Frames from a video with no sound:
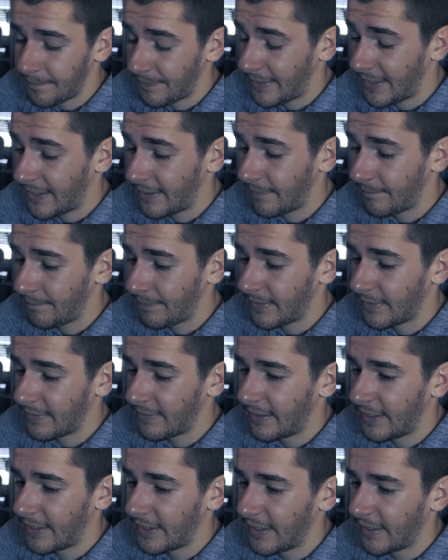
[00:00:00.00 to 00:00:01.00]
Then the
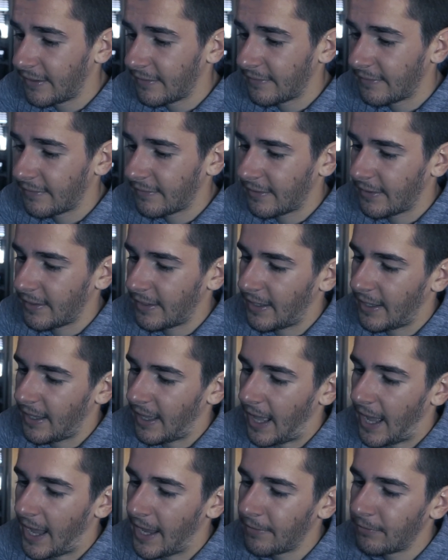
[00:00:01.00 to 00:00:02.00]
thing is,
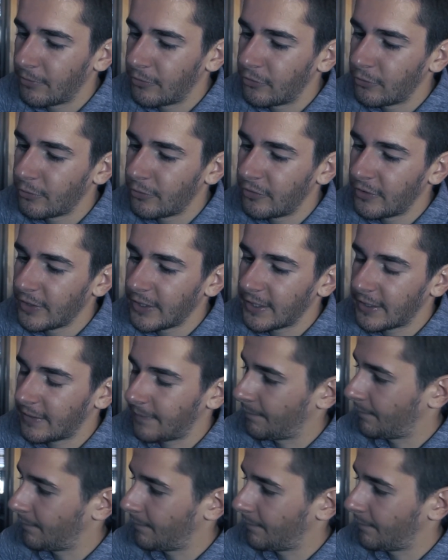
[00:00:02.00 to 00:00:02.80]
I was using